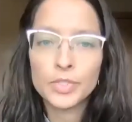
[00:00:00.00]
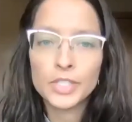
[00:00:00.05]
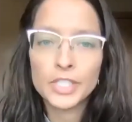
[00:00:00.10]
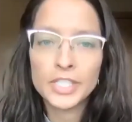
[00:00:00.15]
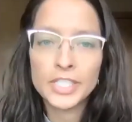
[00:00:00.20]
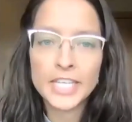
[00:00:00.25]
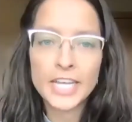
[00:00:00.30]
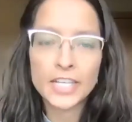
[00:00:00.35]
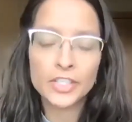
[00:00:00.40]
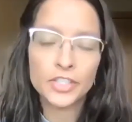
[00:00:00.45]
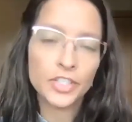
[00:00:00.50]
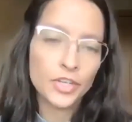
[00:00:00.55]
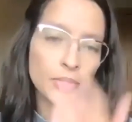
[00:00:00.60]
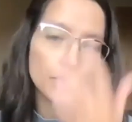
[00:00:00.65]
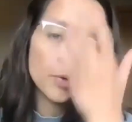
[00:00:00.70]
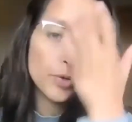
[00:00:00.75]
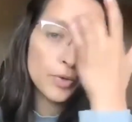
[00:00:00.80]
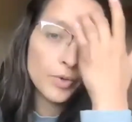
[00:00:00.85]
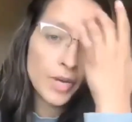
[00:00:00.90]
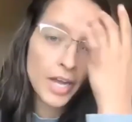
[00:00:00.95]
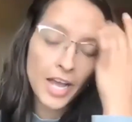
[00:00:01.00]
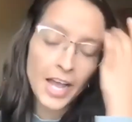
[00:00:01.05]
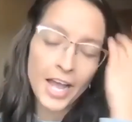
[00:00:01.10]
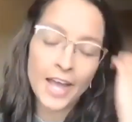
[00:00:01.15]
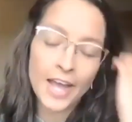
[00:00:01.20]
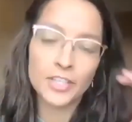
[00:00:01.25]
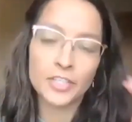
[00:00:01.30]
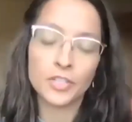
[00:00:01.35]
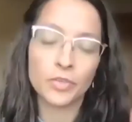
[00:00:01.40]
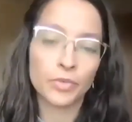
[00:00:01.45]
CSU
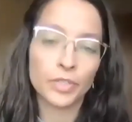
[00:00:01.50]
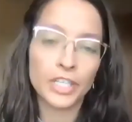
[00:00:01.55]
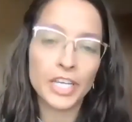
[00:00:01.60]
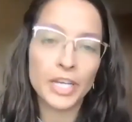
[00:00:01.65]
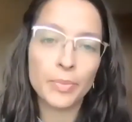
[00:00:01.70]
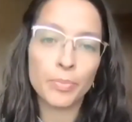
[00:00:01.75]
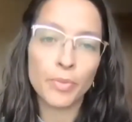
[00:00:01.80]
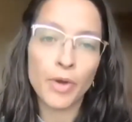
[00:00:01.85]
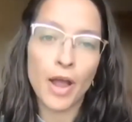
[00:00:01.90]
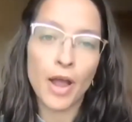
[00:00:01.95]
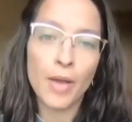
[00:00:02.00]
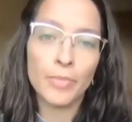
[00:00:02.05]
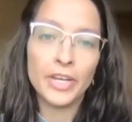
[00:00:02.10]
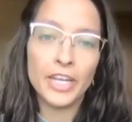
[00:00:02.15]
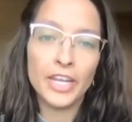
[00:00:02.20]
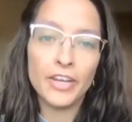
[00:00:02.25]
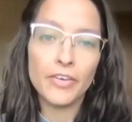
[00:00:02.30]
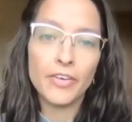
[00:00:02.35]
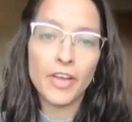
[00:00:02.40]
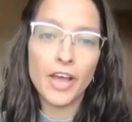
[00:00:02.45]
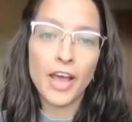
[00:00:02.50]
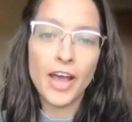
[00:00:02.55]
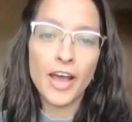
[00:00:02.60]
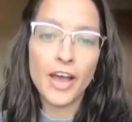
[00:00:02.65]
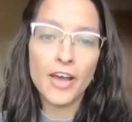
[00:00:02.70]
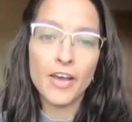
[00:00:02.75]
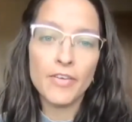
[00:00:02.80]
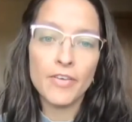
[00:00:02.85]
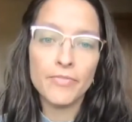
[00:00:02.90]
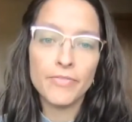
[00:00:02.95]
has a really prominent
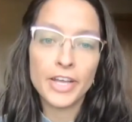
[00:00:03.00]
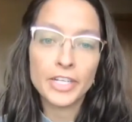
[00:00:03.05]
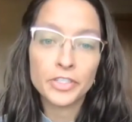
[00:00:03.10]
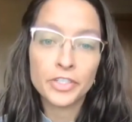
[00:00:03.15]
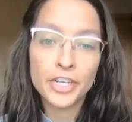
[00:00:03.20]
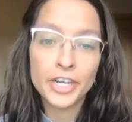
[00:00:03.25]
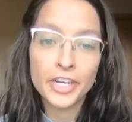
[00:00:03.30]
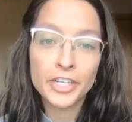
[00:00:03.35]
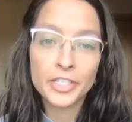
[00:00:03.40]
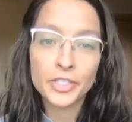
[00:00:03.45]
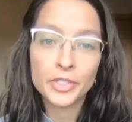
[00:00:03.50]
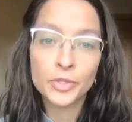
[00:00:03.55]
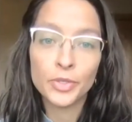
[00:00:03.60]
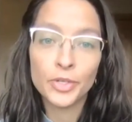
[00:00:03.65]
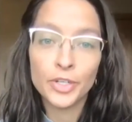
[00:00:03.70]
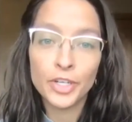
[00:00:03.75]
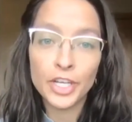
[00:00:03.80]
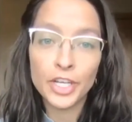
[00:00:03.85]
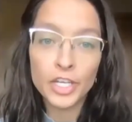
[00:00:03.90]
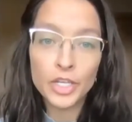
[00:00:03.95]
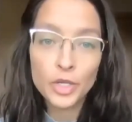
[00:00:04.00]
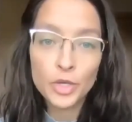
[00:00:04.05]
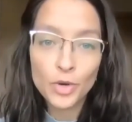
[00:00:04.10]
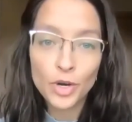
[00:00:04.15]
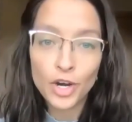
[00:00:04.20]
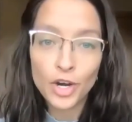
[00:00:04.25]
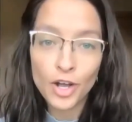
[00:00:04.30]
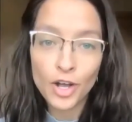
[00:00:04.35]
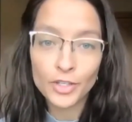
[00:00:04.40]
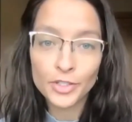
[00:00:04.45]
veterinary school, and you
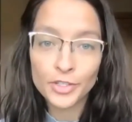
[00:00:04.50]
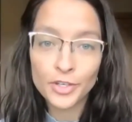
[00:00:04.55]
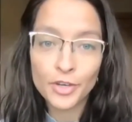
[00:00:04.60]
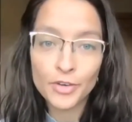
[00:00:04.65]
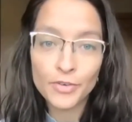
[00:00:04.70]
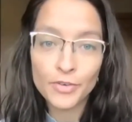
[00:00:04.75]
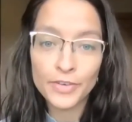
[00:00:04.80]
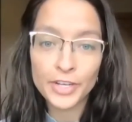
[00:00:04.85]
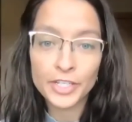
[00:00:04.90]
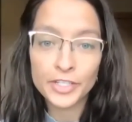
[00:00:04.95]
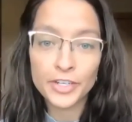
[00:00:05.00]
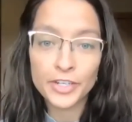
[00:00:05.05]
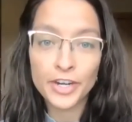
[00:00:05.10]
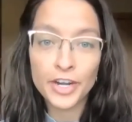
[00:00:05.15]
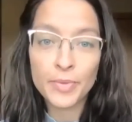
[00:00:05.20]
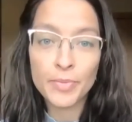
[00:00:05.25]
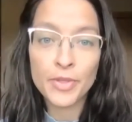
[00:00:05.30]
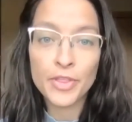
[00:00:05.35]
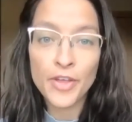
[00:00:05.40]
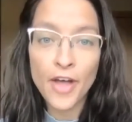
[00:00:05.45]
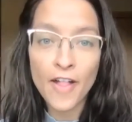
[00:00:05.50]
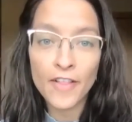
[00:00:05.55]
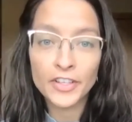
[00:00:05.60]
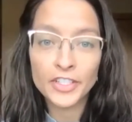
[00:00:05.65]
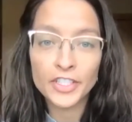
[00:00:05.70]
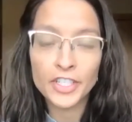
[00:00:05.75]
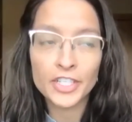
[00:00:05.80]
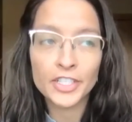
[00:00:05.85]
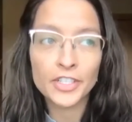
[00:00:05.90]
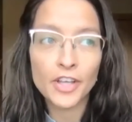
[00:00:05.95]
are also a veterinary
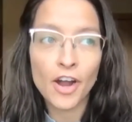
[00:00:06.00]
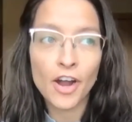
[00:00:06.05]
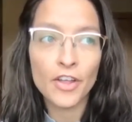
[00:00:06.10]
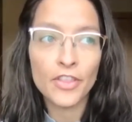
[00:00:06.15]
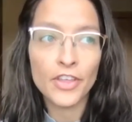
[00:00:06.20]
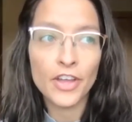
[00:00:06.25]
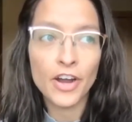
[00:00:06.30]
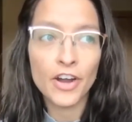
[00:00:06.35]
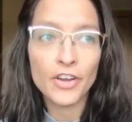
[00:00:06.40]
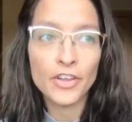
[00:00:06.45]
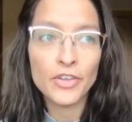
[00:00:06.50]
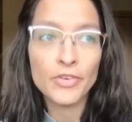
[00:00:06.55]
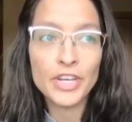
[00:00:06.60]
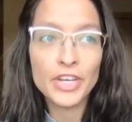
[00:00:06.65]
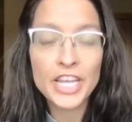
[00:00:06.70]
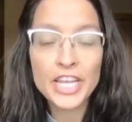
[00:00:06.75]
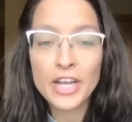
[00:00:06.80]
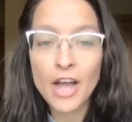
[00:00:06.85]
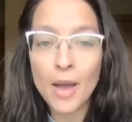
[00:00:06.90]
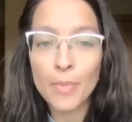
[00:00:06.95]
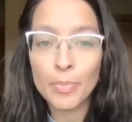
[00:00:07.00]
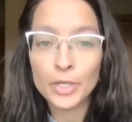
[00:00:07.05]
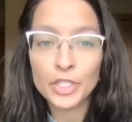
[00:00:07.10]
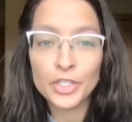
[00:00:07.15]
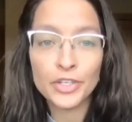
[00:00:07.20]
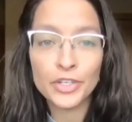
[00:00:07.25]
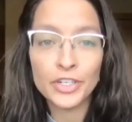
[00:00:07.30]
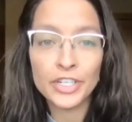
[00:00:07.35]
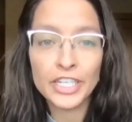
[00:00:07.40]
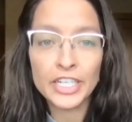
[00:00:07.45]
pathologist. Are there unique
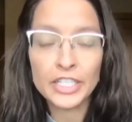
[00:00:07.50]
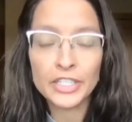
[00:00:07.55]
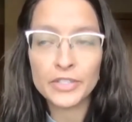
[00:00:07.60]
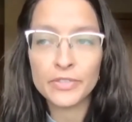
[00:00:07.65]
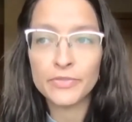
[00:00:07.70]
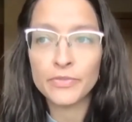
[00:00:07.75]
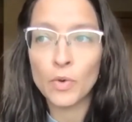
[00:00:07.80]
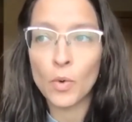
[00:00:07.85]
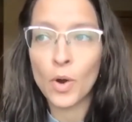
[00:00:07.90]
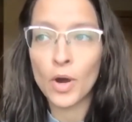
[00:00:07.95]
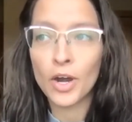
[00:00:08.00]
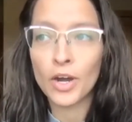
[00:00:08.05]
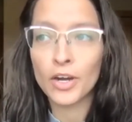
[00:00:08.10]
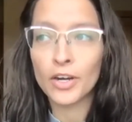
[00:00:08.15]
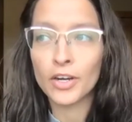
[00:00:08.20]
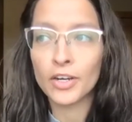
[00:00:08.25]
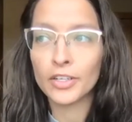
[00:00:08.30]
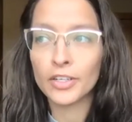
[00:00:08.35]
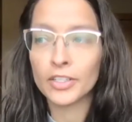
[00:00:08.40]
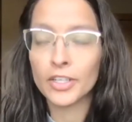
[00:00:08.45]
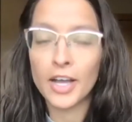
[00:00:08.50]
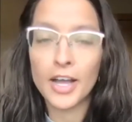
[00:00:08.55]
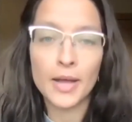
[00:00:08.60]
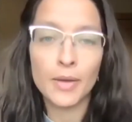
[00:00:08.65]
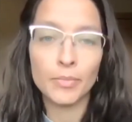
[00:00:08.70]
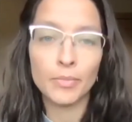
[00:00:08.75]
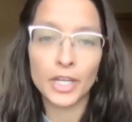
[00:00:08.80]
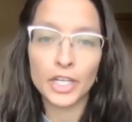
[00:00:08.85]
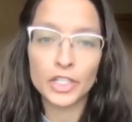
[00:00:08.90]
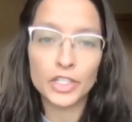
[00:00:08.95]
opportunities for
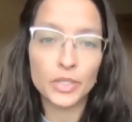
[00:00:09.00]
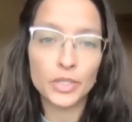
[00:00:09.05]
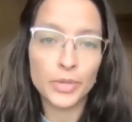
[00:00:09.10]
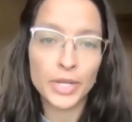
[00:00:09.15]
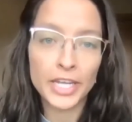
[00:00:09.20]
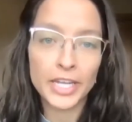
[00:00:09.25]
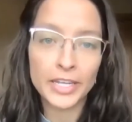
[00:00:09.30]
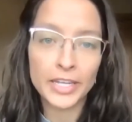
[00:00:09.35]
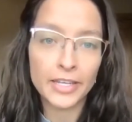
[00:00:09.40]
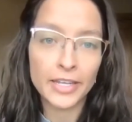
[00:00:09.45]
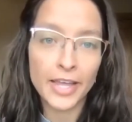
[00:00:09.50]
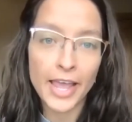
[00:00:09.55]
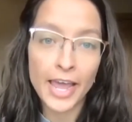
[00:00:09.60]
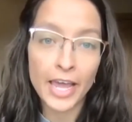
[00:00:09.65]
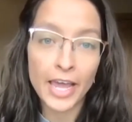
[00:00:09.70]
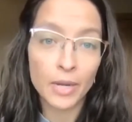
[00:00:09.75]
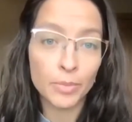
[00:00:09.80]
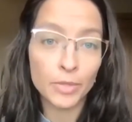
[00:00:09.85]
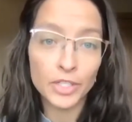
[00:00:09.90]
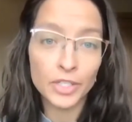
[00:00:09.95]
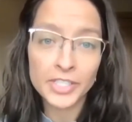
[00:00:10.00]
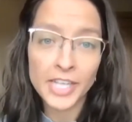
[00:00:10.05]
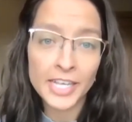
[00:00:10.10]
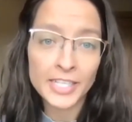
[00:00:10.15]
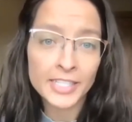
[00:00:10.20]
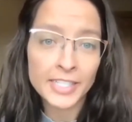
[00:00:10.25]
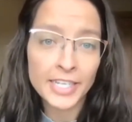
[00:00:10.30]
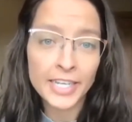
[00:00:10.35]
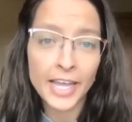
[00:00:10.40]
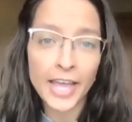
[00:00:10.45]
like doing animal
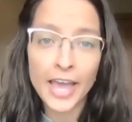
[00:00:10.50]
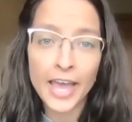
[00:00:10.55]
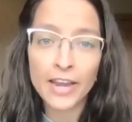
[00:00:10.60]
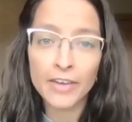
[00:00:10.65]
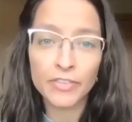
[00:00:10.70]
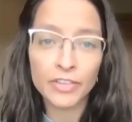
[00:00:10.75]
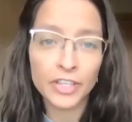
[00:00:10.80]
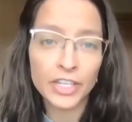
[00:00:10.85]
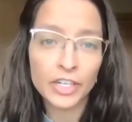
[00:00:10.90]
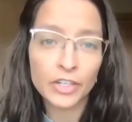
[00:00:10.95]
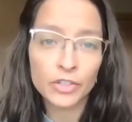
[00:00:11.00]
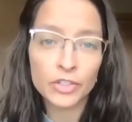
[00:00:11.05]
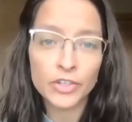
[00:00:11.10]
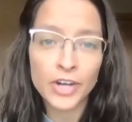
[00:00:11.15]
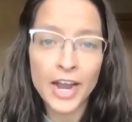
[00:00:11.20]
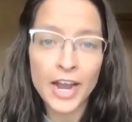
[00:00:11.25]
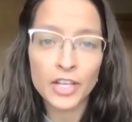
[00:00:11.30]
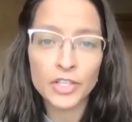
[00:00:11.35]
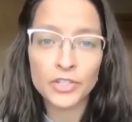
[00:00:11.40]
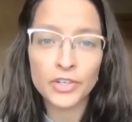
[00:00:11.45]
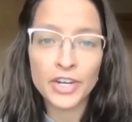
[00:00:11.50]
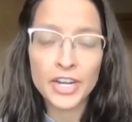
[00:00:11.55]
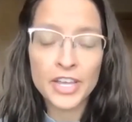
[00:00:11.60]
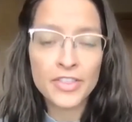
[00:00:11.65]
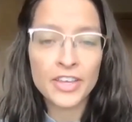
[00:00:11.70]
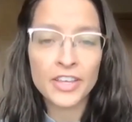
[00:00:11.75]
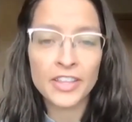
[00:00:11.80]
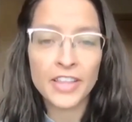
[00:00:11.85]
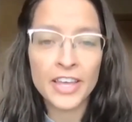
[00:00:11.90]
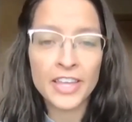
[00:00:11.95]
testing ahead of clinical trials or
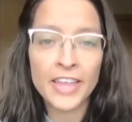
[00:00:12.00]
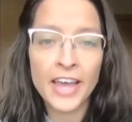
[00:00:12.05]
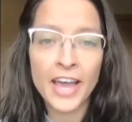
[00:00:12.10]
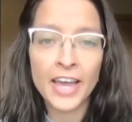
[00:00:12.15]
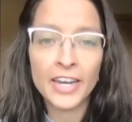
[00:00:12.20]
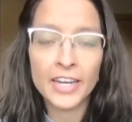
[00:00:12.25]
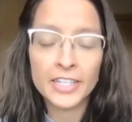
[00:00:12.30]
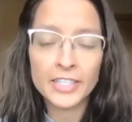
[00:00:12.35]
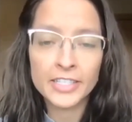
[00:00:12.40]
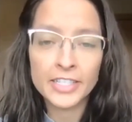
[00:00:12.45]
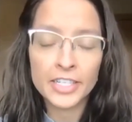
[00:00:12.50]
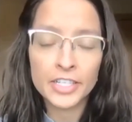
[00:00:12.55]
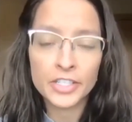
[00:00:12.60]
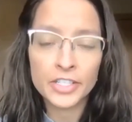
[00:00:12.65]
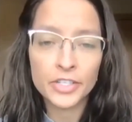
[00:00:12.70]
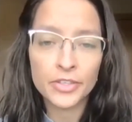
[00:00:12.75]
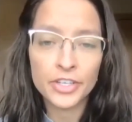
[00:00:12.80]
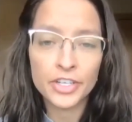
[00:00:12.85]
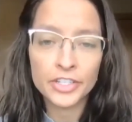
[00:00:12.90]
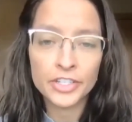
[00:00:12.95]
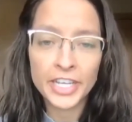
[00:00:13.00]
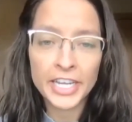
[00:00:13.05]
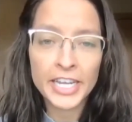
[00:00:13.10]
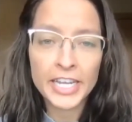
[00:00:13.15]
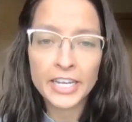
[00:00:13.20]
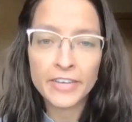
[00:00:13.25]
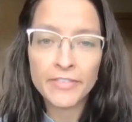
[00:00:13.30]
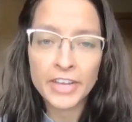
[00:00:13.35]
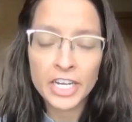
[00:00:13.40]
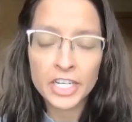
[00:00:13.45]
anything like that at CSU that you're
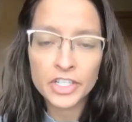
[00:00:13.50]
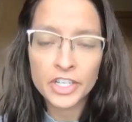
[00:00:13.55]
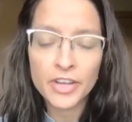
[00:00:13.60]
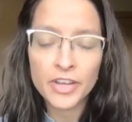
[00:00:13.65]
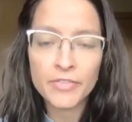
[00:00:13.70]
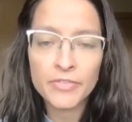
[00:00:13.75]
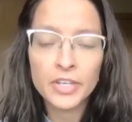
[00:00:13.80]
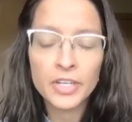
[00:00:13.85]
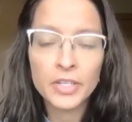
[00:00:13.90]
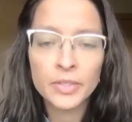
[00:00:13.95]
taking advantage of?